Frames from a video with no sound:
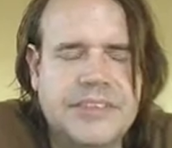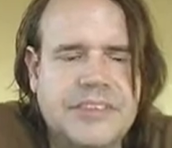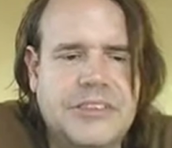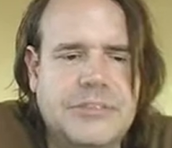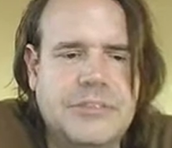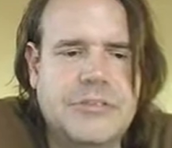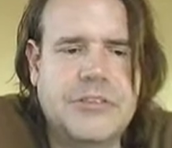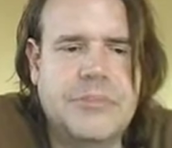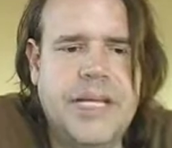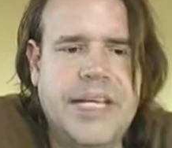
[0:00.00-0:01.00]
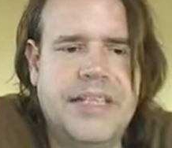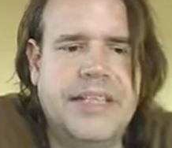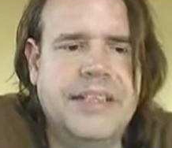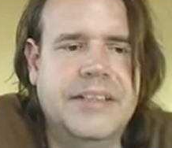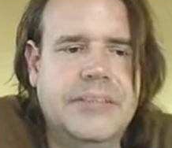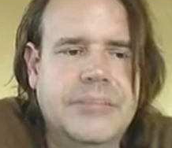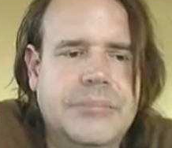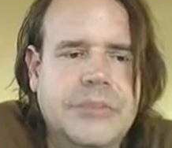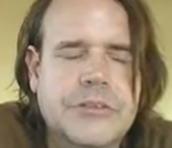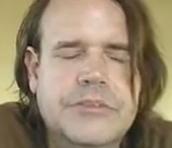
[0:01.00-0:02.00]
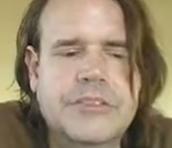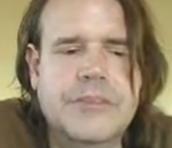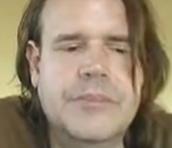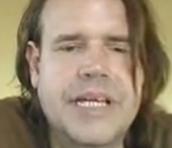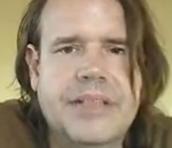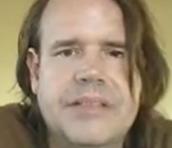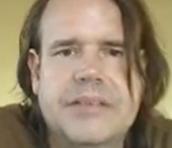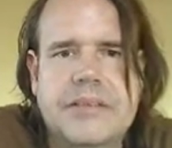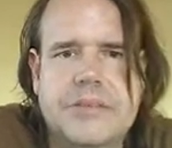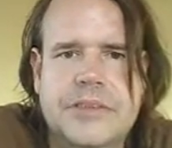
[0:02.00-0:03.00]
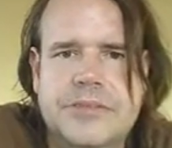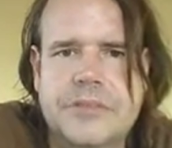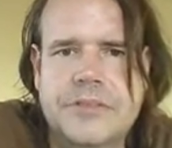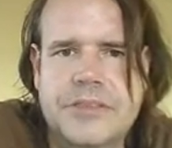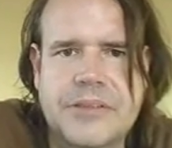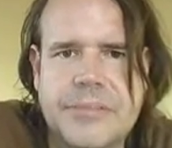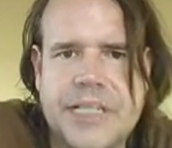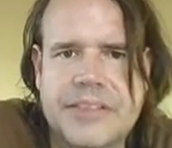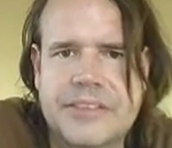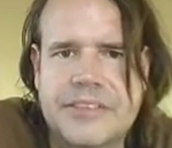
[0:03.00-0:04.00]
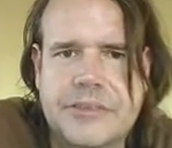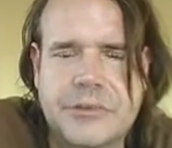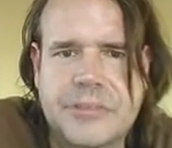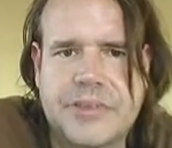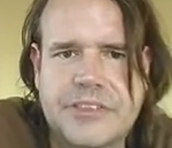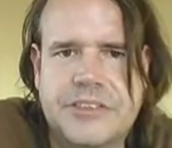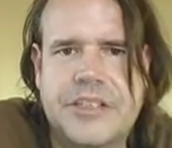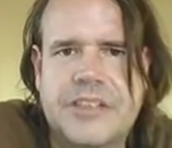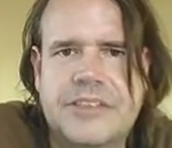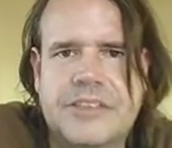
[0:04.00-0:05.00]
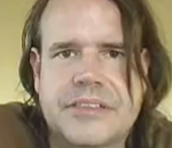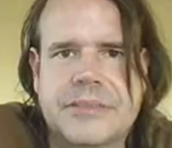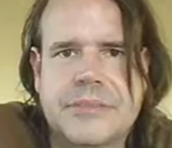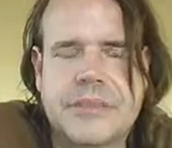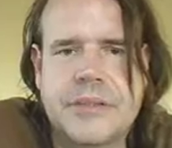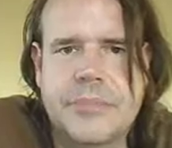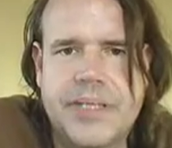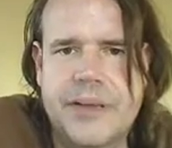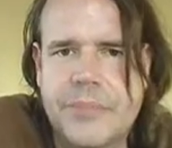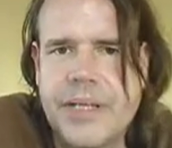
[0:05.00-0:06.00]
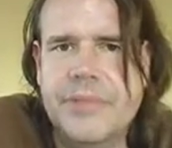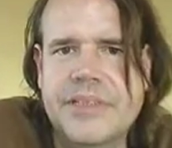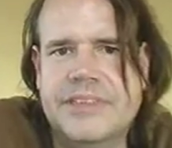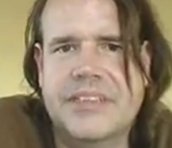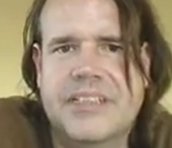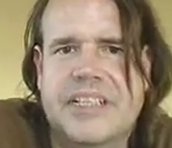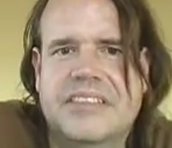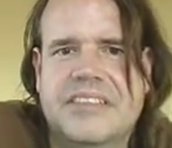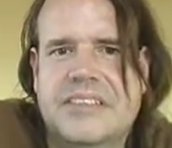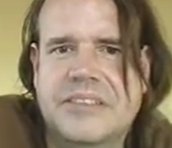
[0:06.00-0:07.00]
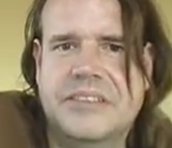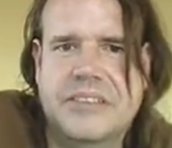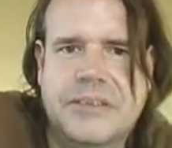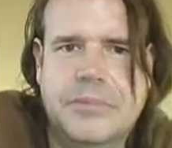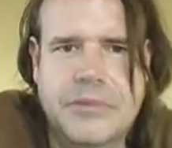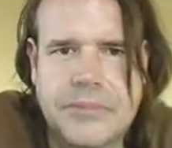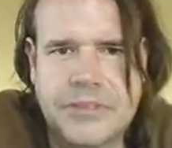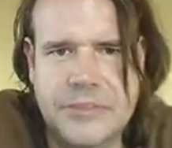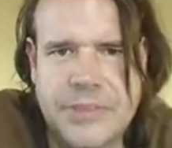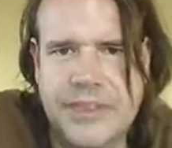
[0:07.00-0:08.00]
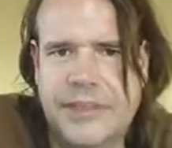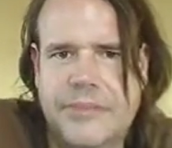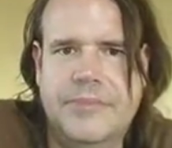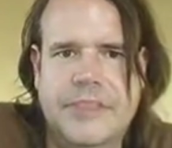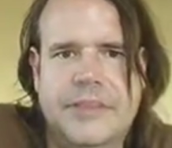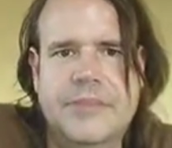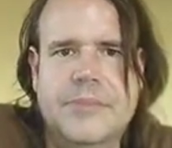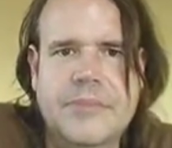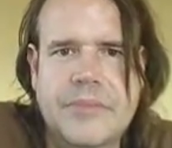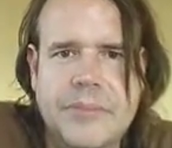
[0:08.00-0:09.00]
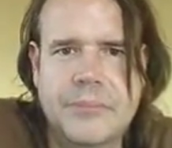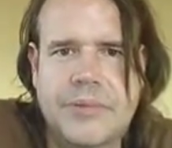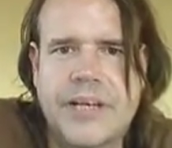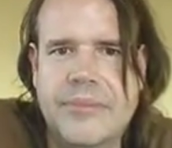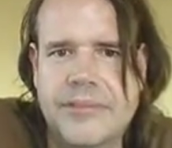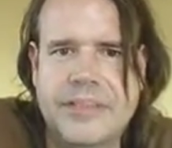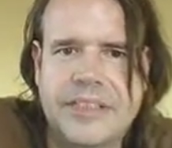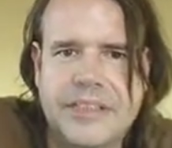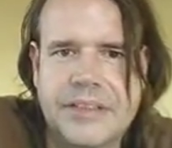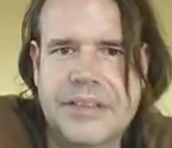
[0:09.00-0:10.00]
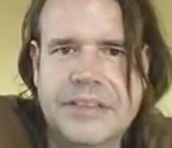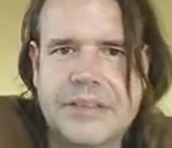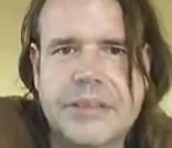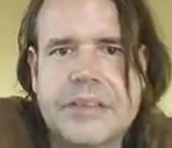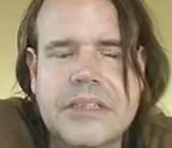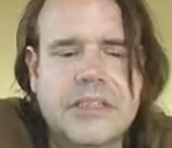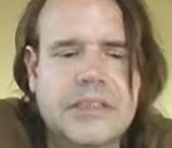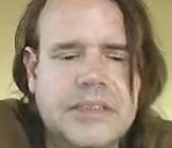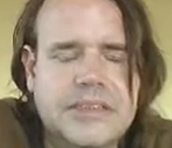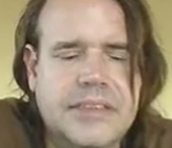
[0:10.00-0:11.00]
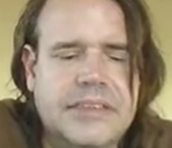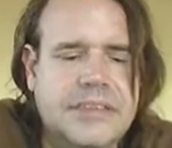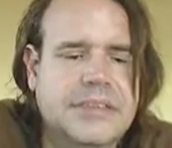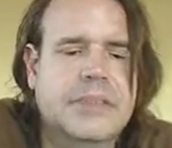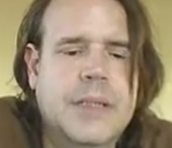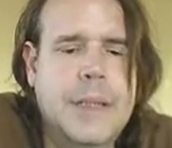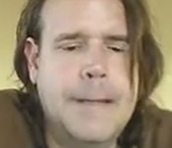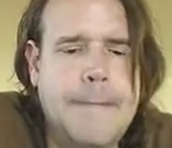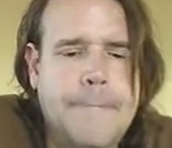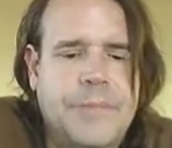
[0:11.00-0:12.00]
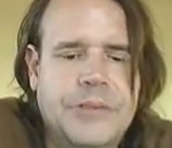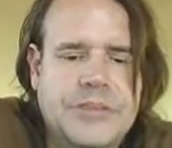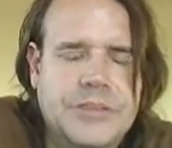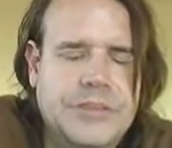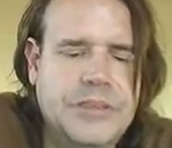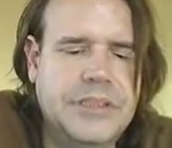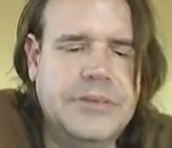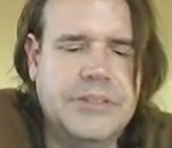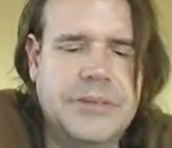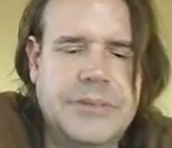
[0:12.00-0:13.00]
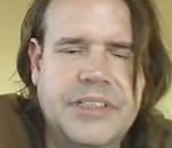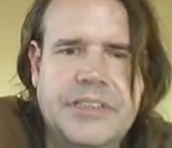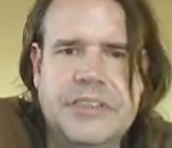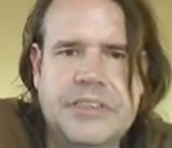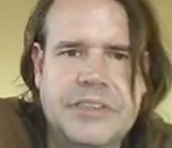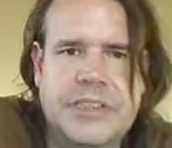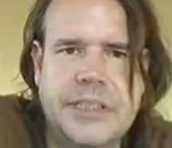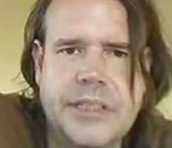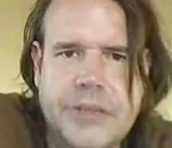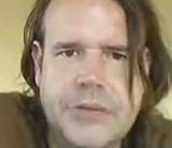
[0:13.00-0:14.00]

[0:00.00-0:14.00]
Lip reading: which Move to Amend is a group that's trying to make amendments to the Constitution to make bribery illegal, essentially. Those are two good places you could go to feel like you're doing something good in the world